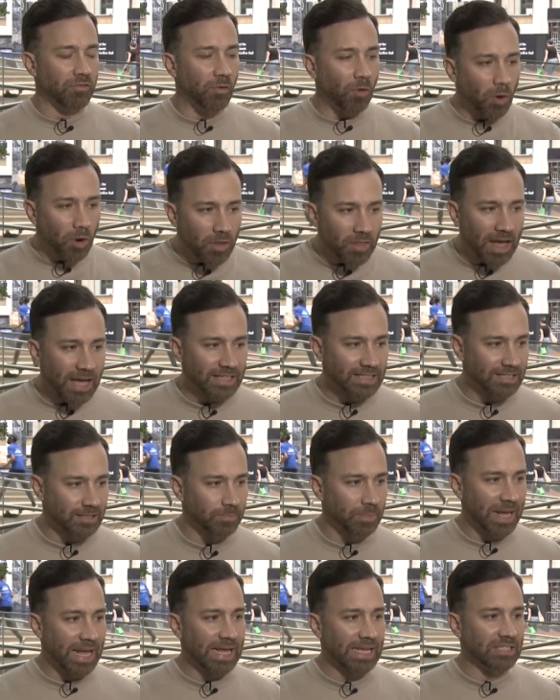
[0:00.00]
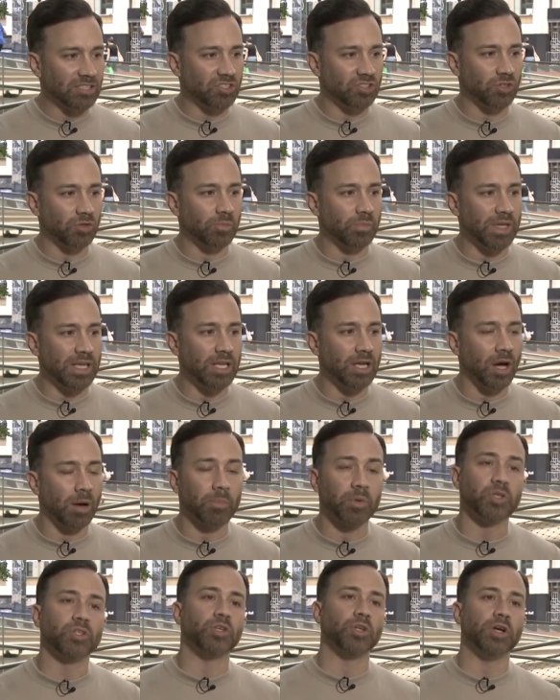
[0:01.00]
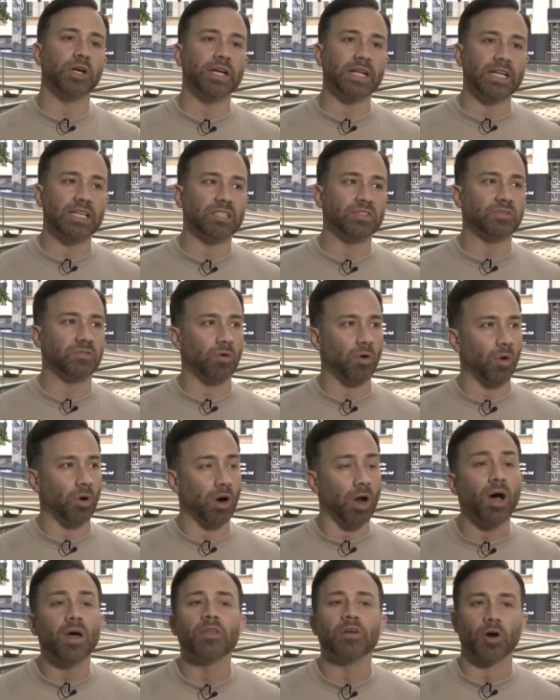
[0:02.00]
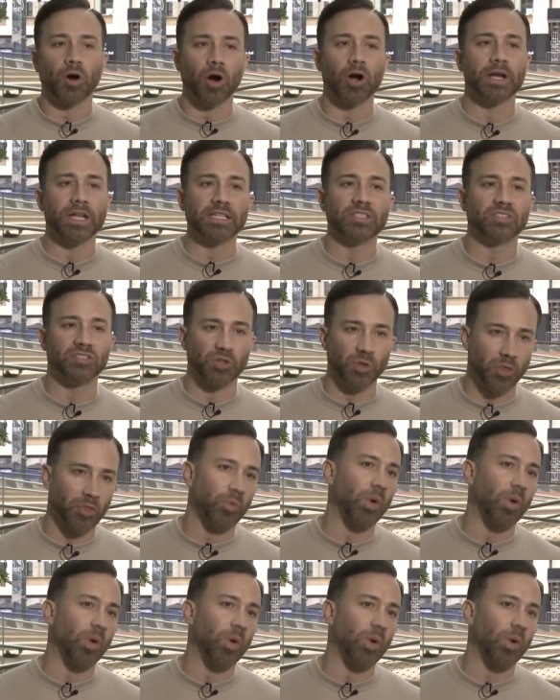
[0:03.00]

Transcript: for that space to be opportunities for other artists to